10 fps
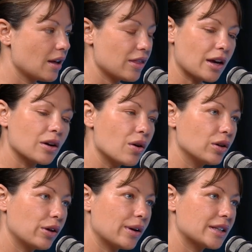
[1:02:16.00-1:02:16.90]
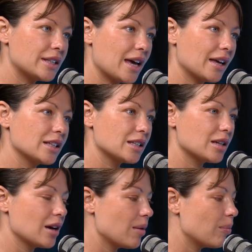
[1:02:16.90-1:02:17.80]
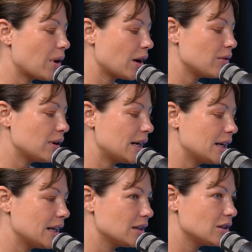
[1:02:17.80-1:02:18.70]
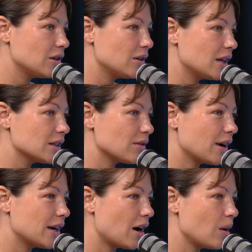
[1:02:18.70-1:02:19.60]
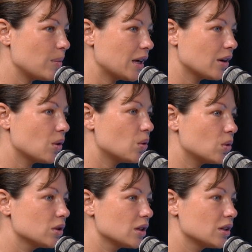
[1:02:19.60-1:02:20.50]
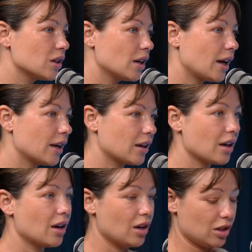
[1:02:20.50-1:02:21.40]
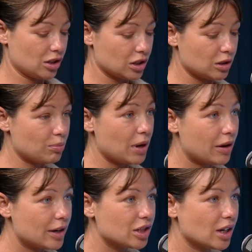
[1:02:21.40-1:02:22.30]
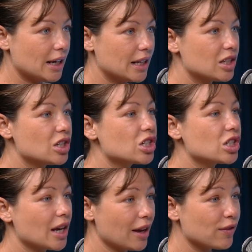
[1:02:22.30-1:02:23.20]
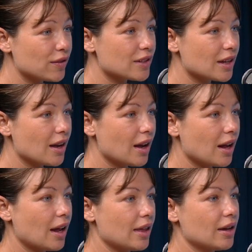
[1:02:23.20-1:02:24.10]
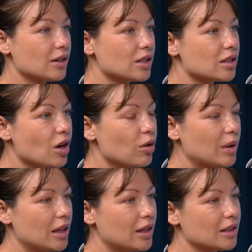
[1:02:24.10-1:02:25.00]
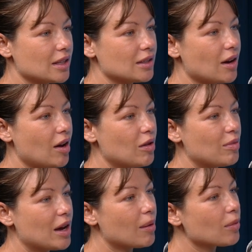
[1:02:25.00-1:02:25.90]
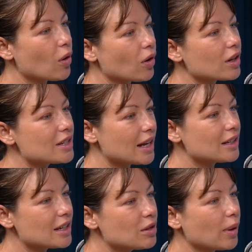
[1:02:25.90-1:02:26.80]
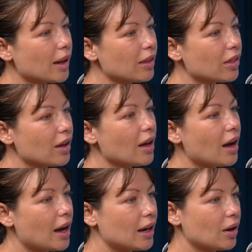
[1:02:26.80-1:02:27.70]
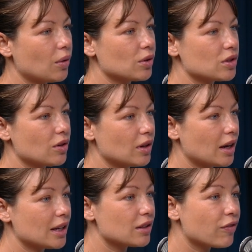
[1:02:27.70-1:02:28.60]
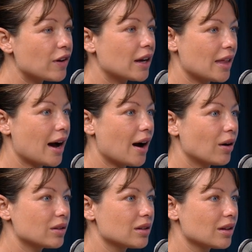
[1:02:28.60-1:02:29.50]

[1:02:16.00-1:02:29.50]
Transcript: Thank God you exist. But I really need to do this right now. I'm being called to spiritually shift. There's so many things inside of me I'm not contented with, and I need to figure that out.